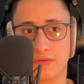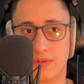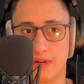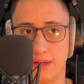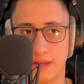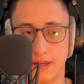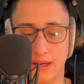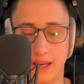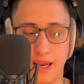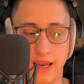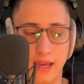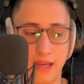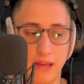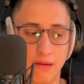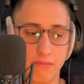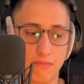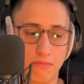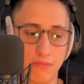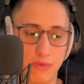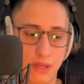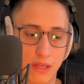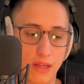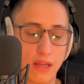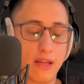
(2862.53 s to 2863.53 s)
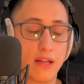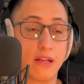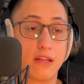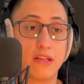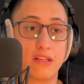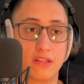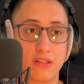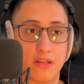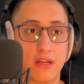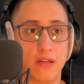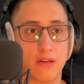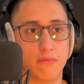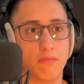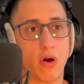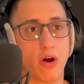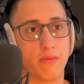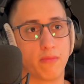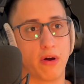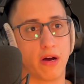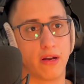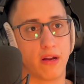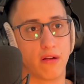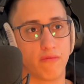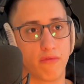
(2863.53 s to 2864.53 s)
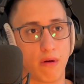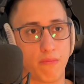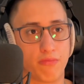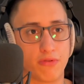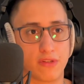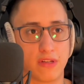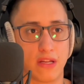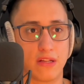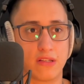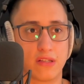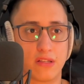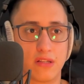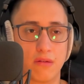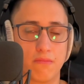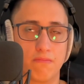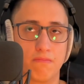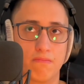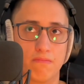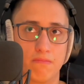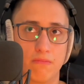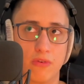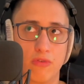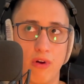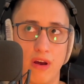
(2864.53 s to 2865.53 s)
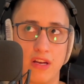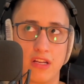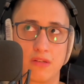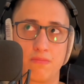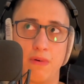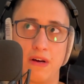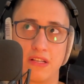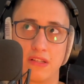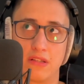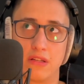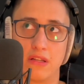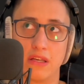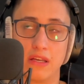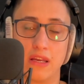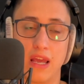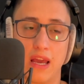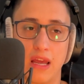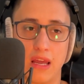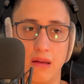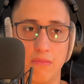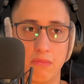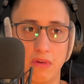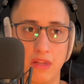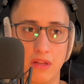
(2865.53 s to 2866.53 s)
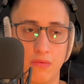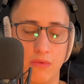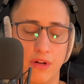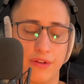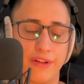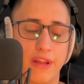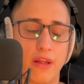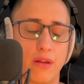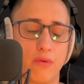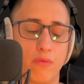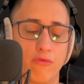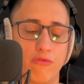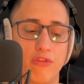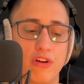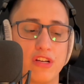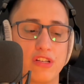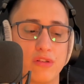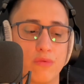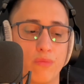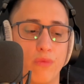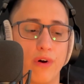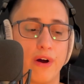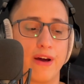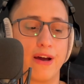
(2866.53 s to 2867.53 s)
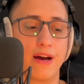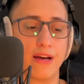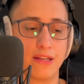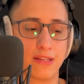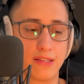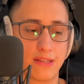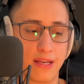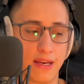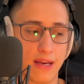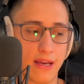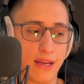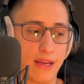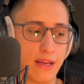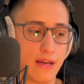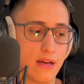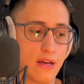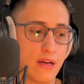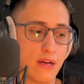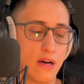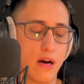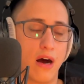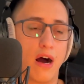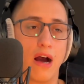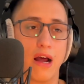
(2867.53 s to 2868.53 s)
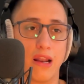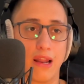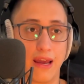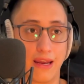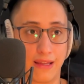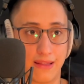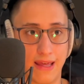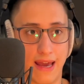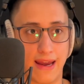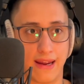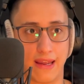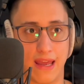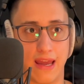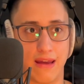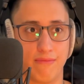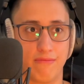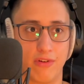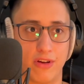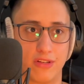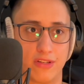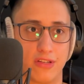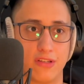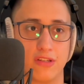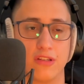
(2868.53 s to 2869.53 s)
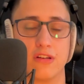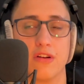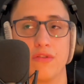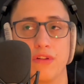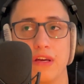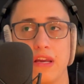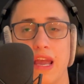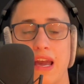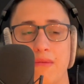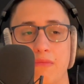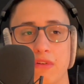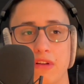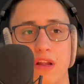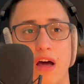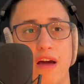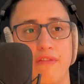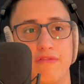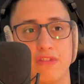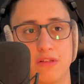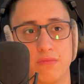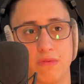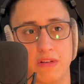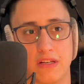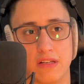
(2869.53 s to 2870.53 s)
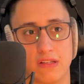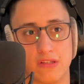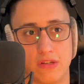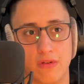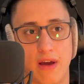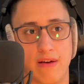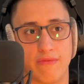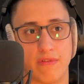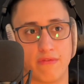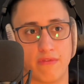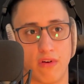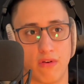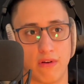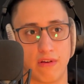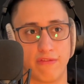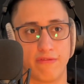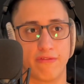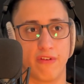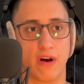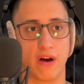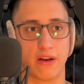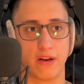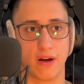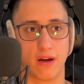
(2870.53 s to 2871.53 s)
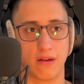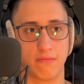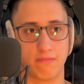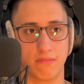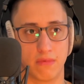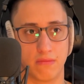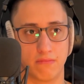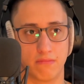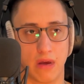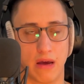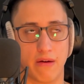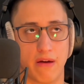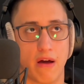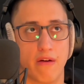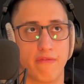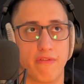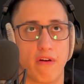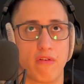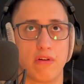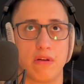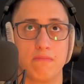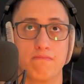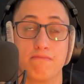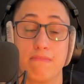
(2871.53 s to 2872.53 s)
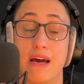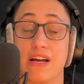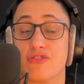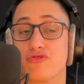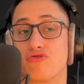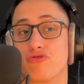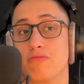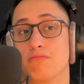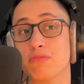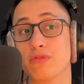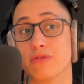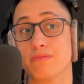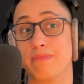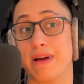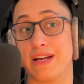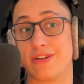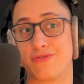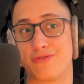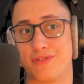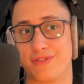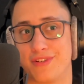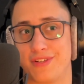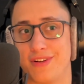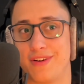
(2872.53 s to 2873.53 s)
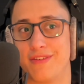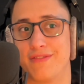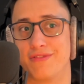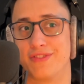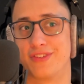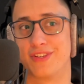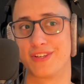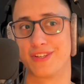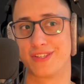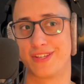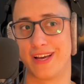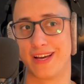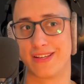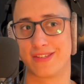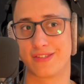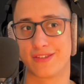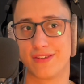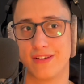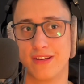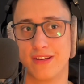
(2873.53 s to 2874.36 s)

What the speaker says: and game, at least in my mind, it represents the greatest puzzle and game in the world. Now, the reason why I say I like that game versus, the game of life is because you have a very finite, a very measurable metric of success.